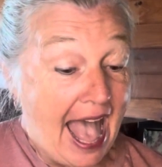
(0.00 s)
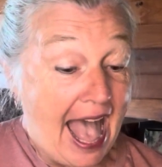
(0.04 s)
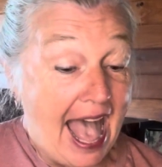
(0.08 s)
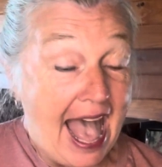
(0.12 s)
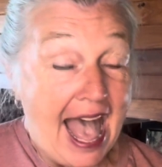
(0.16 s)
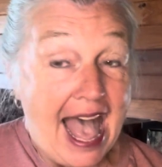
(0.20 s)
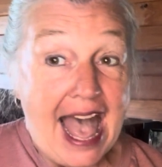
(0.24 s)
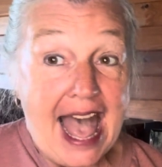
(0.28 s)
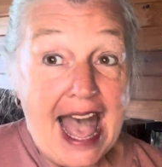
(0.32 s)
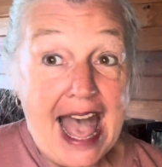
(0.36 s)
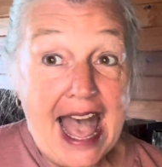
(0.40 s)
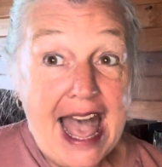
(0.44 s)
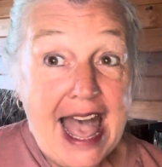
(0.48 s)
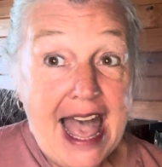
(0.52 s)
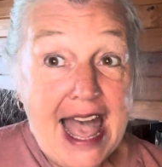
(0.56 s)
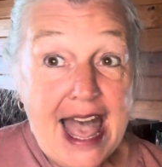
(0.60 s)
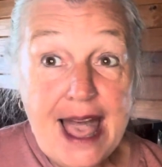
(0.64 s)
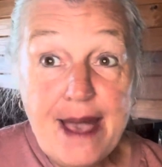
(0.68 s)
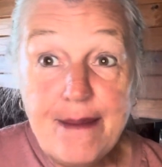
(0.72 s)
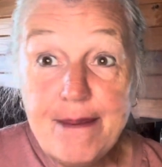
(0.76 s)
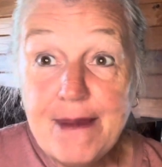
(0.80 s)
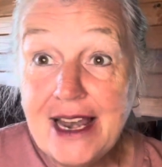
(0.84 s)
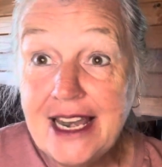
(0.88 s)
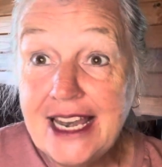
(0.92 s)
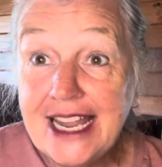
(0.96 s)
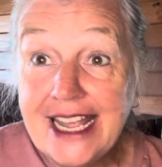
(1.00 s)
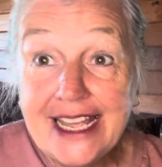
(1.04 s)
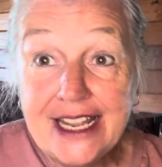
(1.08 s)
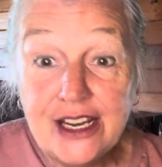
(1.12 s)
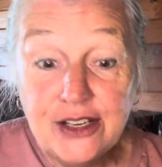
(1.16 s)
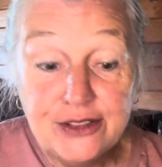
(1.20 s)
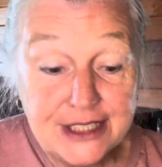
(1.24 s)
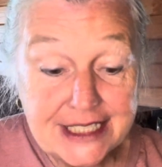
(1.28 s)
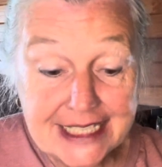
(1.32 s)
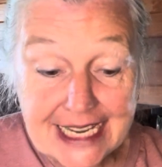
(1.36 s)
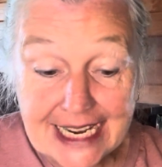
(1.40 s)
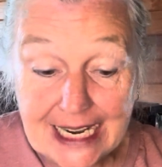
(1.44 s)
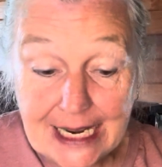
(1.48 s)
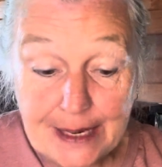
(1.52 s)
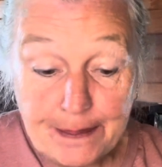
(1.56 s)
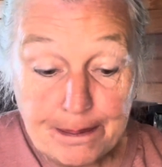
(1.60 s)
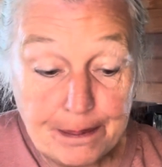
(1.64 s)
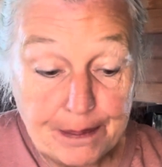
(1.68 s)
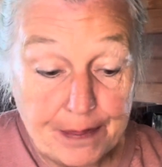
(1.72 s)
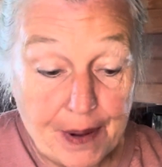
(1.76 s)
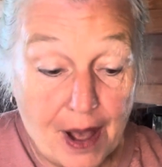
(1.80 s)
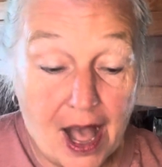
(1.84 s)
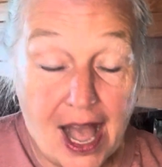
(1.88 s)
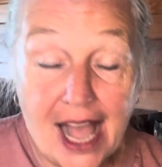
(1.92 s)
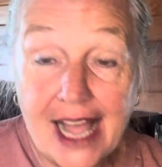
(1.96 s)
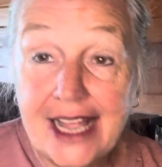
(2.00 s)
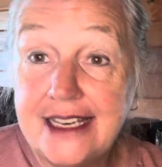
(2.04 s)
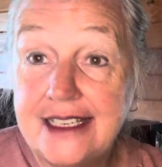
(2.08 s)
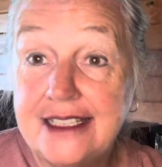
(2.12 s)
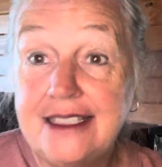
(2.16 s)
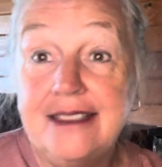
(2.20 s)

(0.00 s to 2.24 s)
I'm a little teapot.